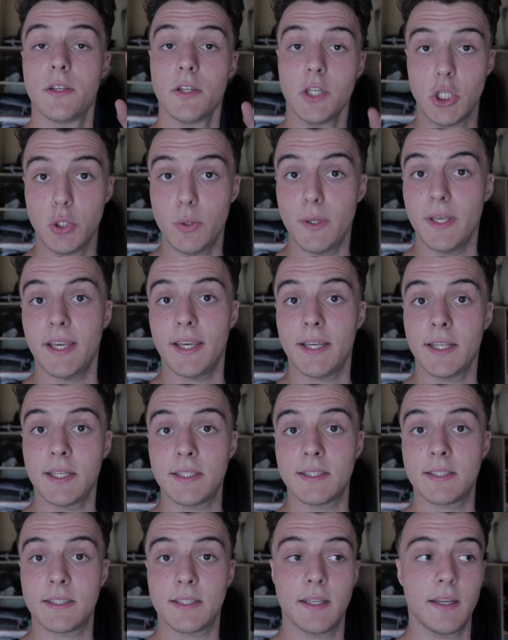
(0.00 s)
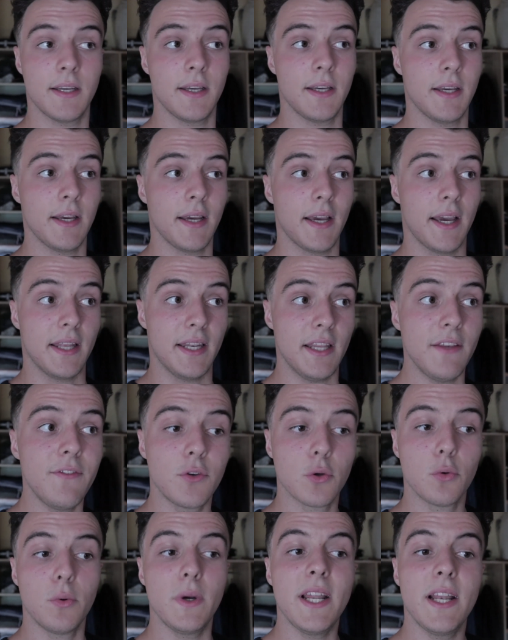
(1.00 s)
doing it, and if
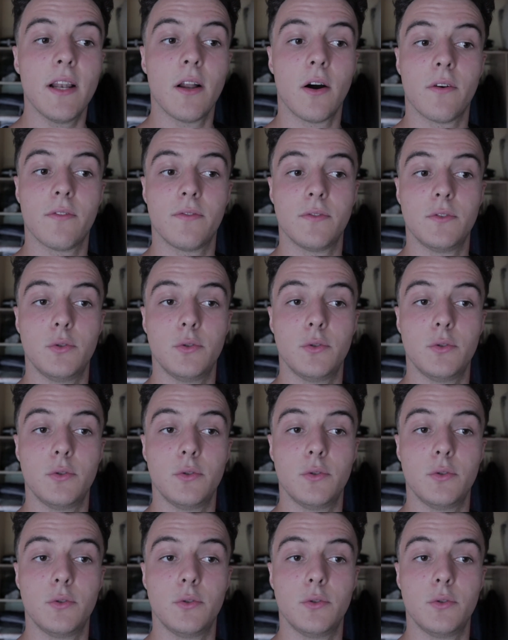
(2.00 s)
you really love